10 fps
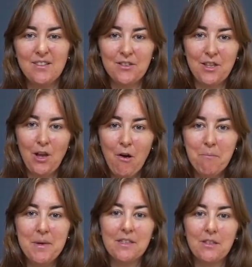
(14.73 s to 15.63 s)
under the
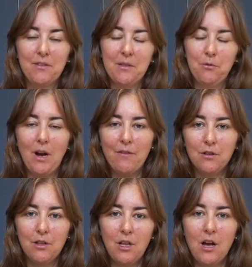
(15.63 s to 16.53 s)
armpits because obviously we
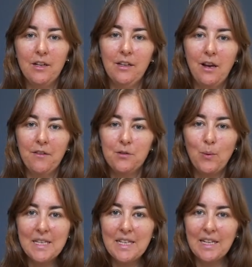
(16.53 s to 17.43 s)
travel a lot and a lot of
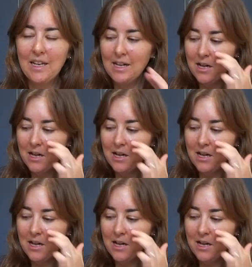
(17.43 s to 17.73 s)
sweating.